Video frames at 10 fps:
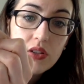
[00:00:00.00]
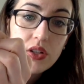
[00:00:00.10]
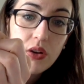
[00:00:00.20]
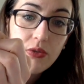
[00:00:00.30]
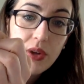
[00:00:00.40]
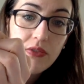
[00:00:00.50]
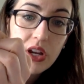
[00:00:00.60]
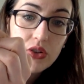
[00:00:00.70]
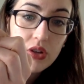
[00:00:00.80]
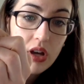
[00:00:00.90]
So if we have
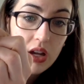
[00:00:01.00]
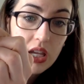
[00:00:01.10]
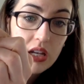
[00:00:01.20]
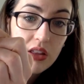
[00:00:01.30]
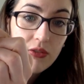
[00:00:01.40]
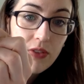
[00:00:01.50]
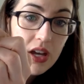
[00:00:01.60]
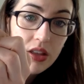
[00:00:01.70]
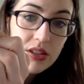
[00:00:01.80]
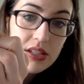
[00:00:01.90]
natural log e to the
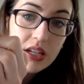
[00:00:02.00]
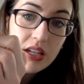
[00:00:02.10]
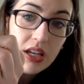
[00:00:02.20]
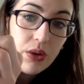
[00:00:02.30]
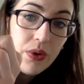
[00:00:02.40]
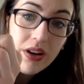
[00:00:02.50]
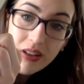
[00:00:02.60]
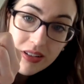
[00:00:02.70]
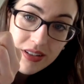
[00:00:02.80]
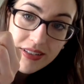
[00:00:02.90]
5th, it's going to
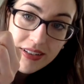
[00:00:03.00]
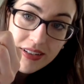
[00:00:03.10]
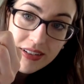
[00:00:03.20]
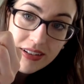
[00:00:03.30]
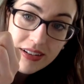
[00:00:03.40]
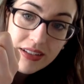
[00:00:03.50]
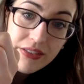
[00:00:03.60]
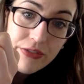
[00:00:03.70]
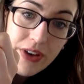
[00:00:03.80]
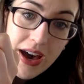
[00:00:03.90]
equal
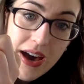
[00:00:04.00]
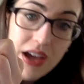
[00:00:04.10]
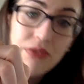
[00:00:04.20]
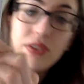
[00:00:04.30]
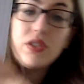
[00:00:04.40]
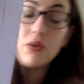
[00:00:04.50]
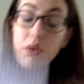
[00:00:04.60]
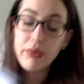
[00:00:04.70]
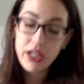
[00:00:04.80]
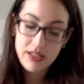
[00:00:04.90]
5. So
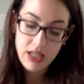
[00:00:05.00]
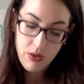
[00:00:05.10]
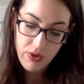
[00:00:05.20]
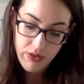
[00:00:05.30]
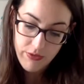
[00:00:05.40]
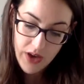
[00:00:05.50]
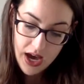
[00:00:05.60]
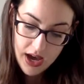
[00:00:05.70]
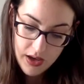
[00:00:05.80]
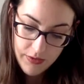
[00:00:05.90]
replace that with a
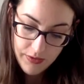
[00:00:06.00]
5.